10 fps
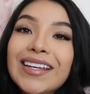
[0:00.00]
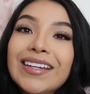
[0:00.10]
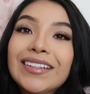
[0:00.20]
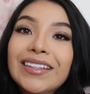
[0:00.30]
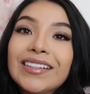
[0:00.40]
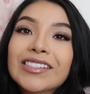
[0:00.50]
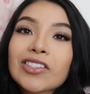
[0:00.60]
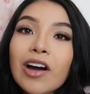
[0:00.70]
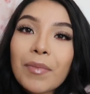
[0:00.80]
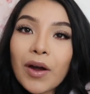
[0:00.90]
and E
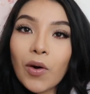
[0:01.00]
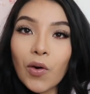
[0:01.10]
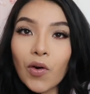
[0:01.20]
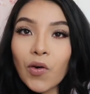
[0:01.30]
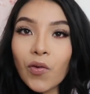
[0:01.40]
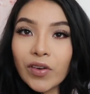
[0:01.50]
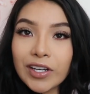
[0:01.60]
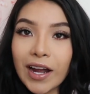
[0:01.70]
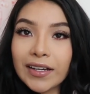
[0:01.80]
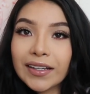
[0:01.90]
saw my whole
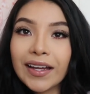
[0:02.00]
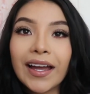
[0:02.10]
vagina?